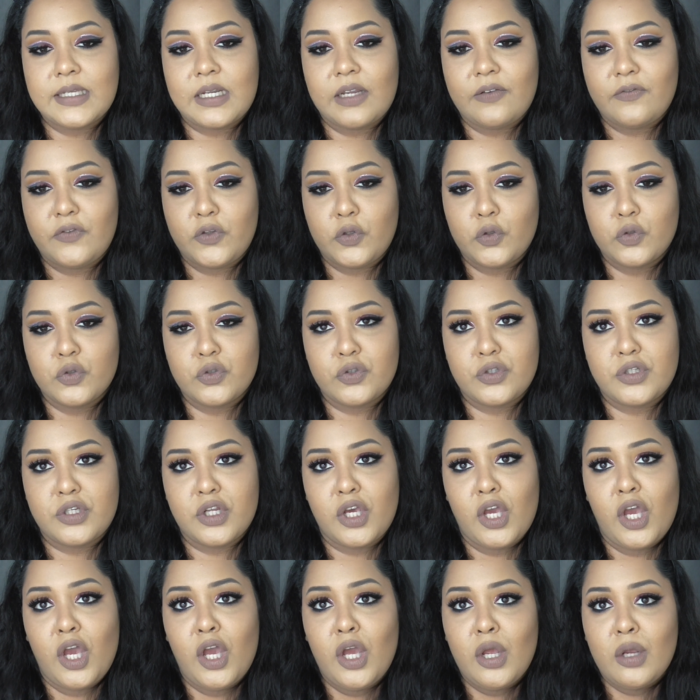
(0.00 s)
that I've
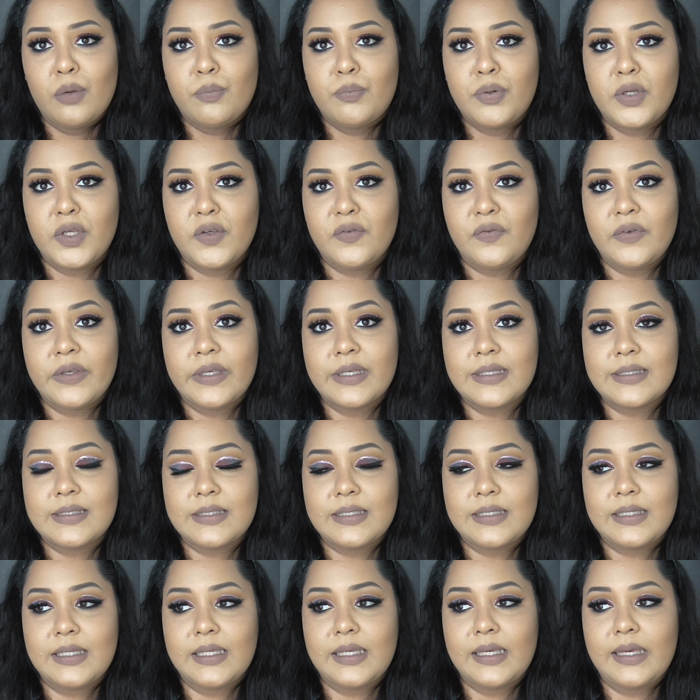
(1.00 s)
used
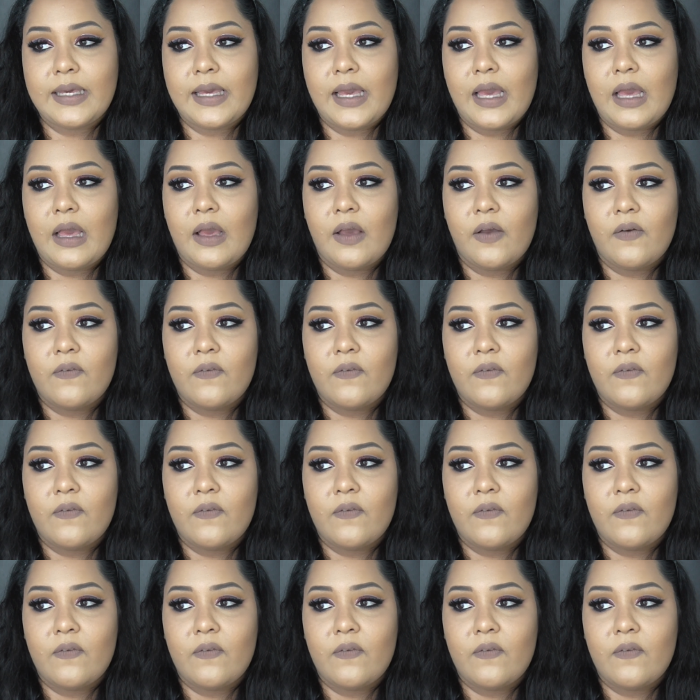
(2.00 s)
previously.